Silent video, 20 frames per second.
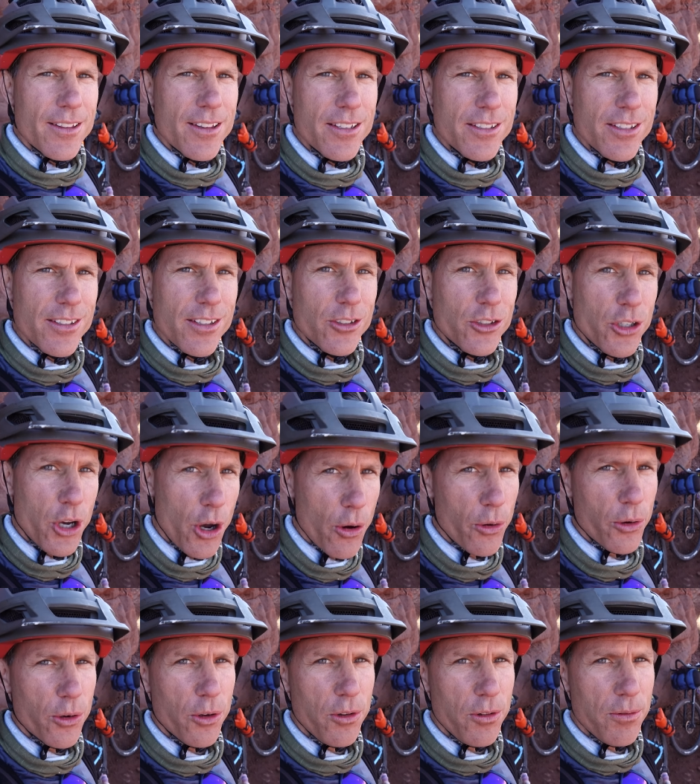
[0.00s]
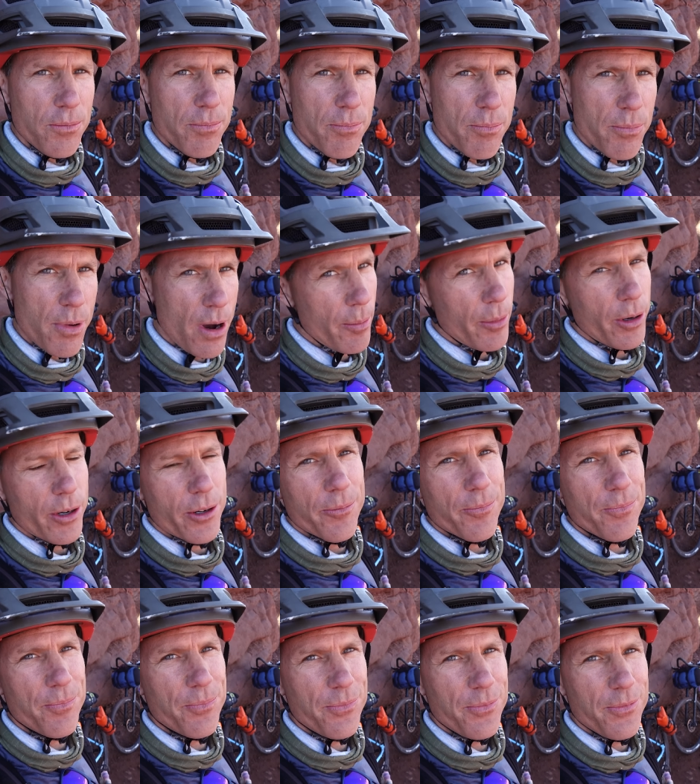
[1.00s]
This is a total bummer.
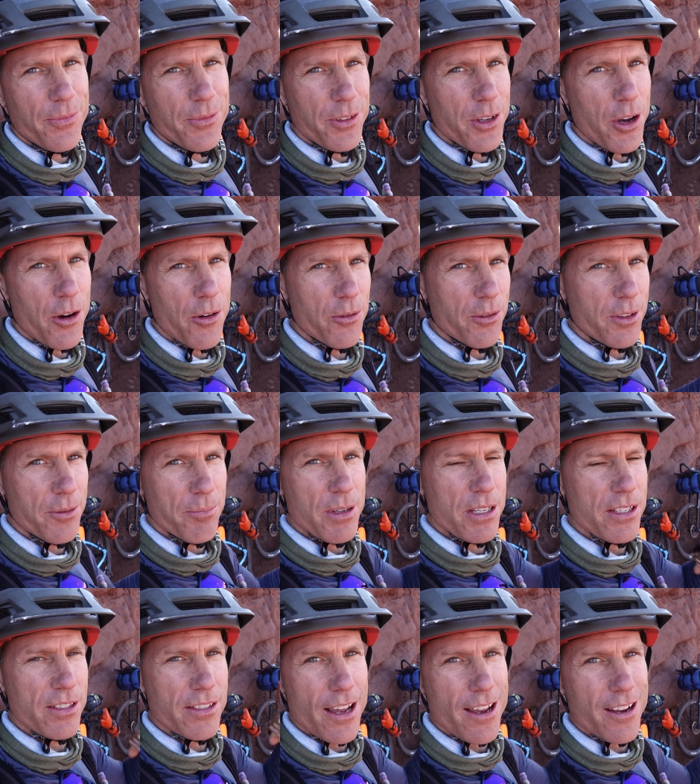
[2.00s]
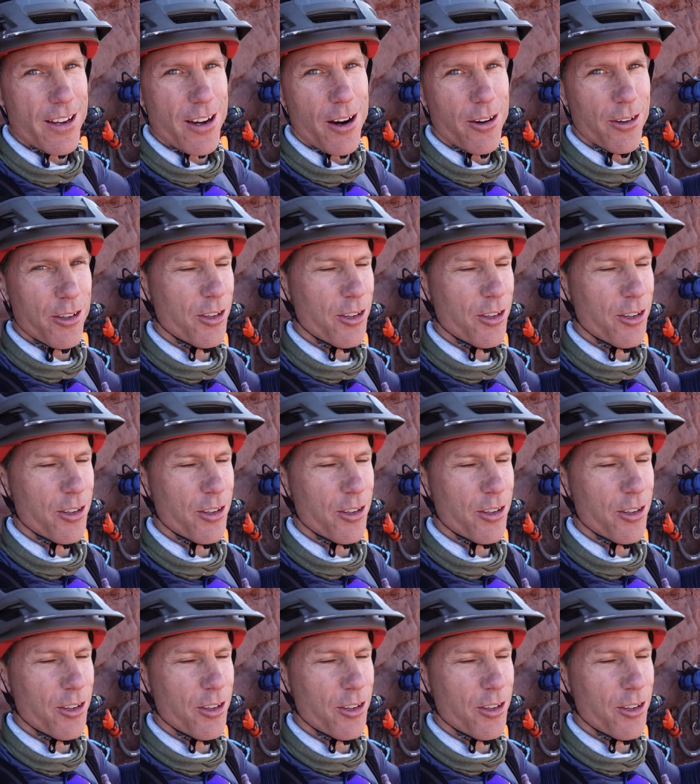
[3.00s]
Don't mistake our